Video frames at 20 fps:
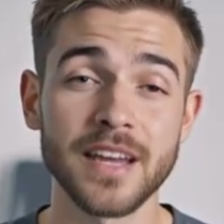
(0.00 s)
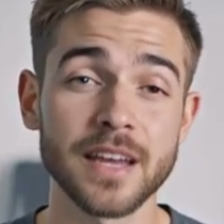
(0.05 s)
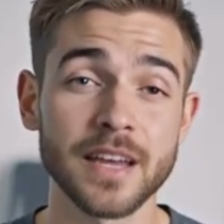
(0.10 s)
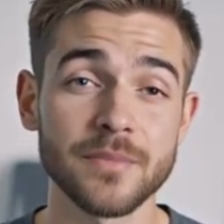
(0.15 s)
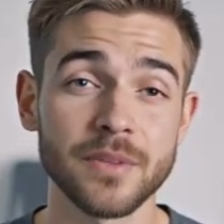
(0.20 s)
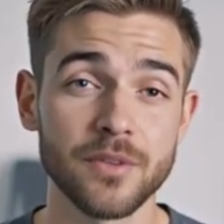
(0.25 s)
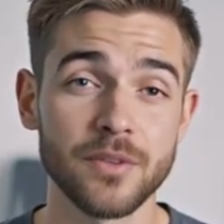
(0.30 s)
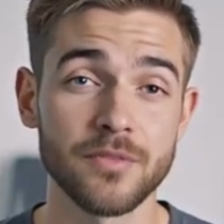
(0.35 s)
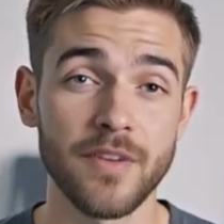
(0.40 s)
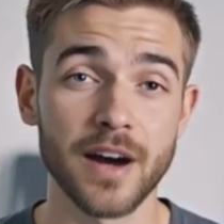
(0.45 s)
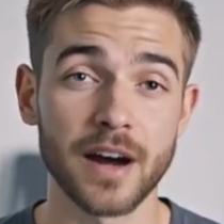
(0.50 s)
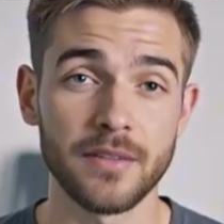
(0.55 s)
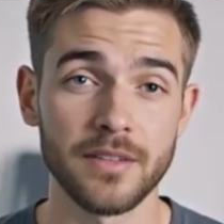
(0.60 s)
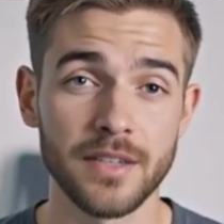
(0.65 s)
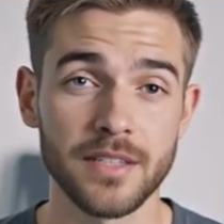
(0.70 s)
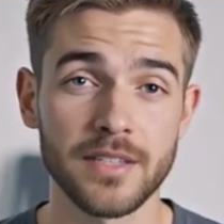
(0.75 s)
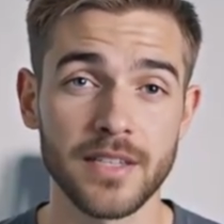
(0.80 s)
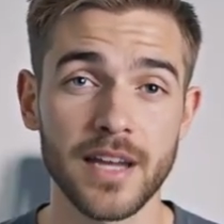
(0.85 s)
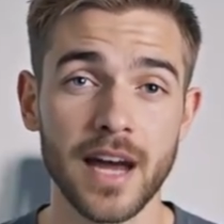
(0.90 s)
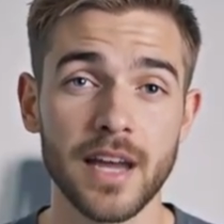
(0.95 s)
If you found
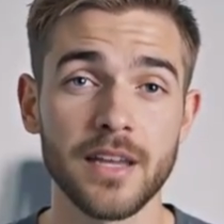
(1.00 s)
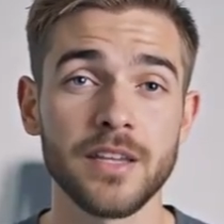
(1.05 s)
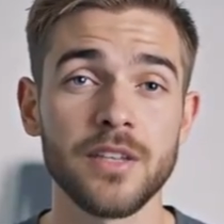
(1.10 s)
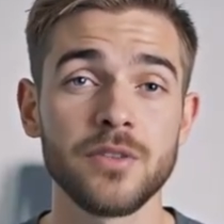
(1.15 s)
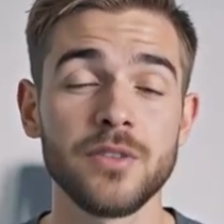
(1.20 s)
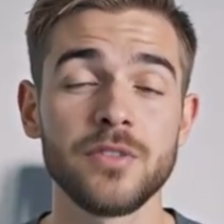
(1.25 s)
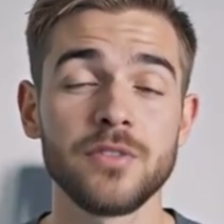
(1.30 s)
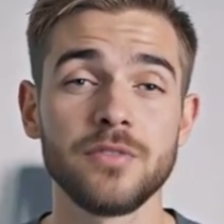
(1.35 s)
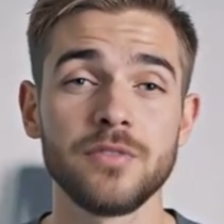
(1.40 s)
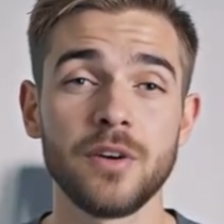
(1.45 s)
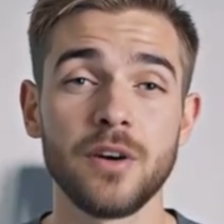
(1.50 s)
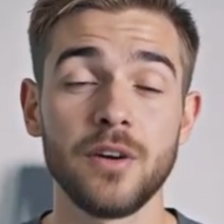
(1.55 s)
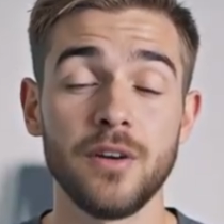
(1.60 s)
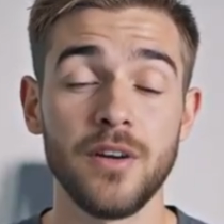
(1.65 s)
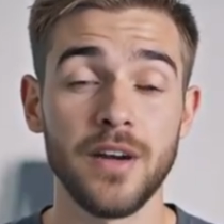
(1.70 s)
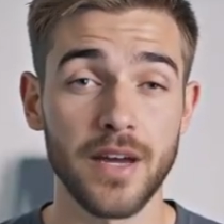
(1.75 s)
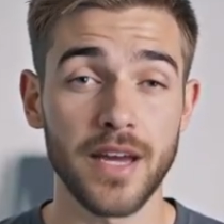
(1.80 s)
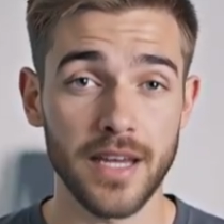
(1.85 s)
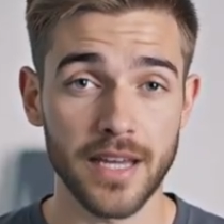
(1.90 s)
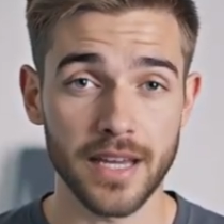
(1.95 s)
this guide
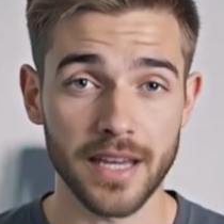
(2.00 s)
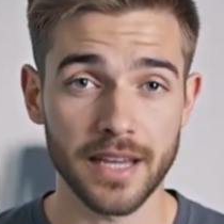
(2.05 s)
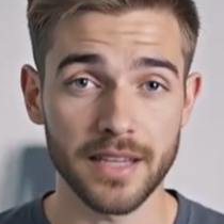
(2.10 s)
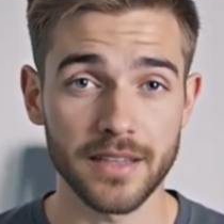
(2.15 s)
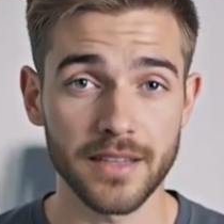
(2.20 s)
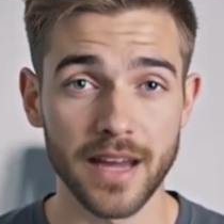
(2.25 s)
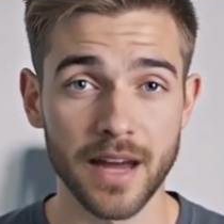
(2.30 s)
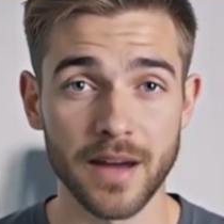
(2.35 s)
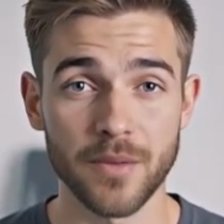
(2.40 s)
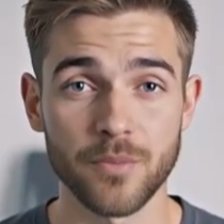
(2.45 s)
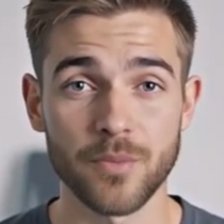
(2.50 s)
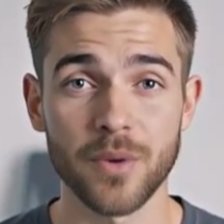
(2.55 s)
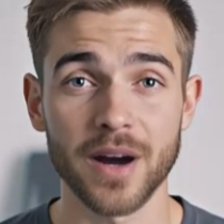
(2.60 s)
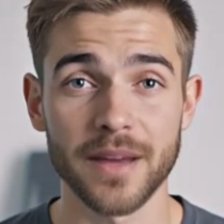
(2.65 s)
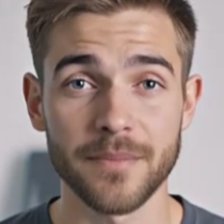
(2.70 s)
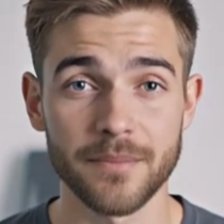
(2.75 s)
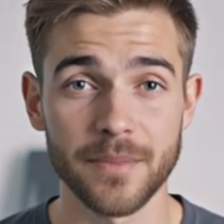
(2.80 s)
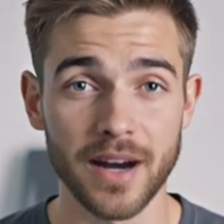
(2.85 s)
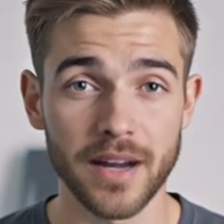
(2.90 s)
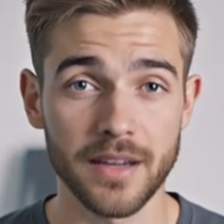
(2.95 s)
useful, hit that
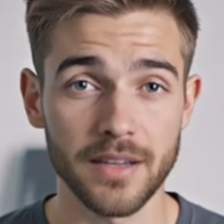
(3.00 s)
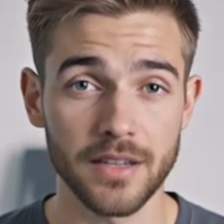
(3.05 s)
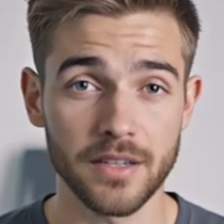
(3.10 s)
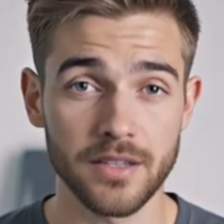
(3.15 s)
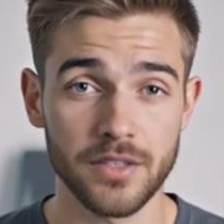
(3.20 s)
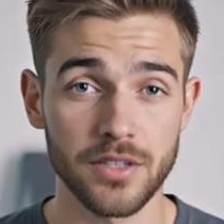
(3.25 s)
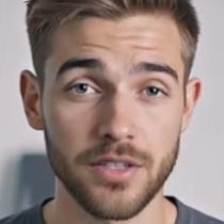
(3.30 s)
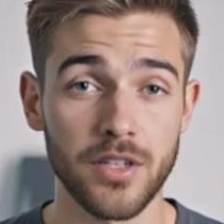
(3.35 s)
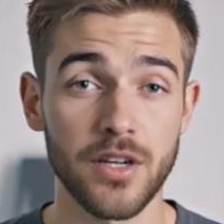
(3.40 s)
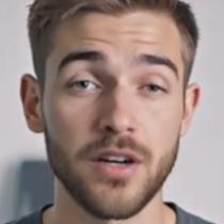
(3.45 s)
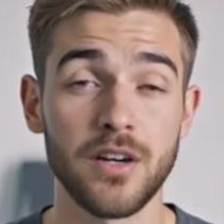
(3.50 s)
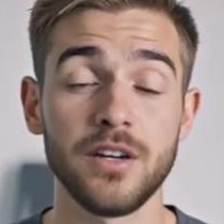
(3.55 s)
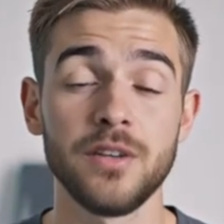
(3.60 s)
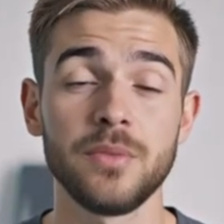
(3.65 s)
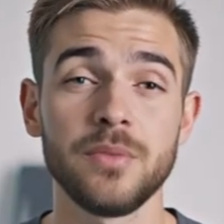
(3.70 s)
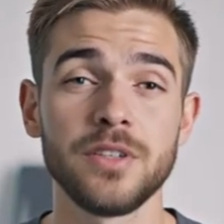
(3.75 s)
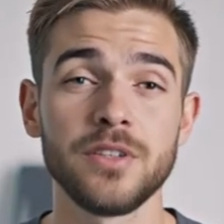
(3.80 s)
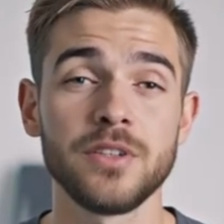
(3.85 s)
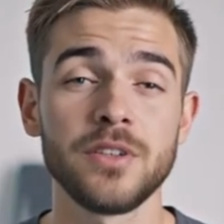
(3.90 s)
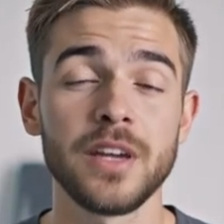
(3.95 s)
like button and share it
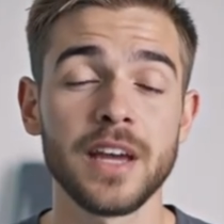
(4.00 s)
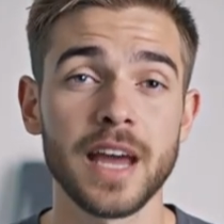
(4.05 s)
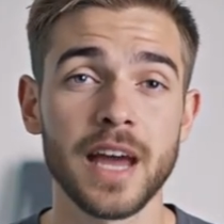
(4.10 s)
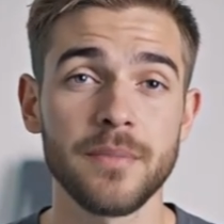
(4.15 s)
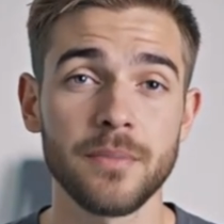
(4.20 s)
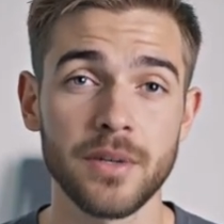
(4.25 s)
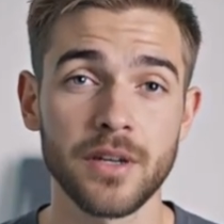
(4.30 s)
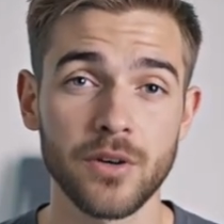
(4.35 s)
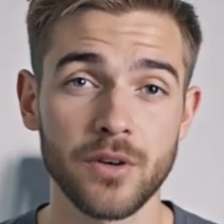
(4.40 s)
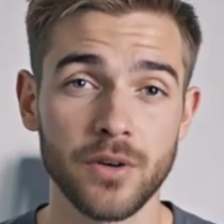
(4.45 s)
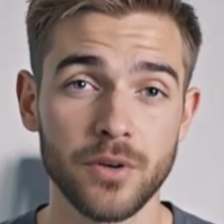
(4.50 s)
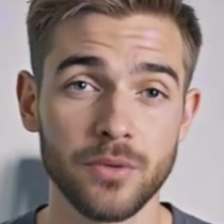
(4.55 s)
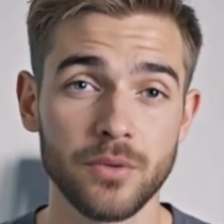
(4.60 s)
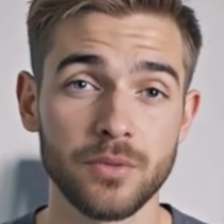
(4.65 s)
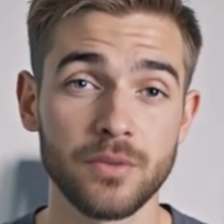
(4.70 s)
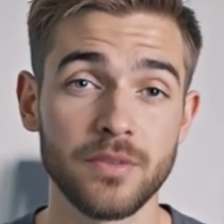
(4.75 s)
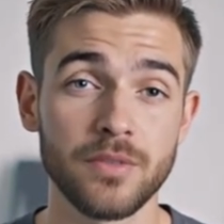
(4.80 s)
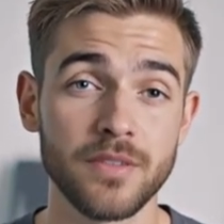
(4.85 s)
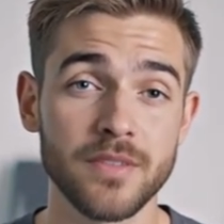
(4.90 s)
with your gaming crew.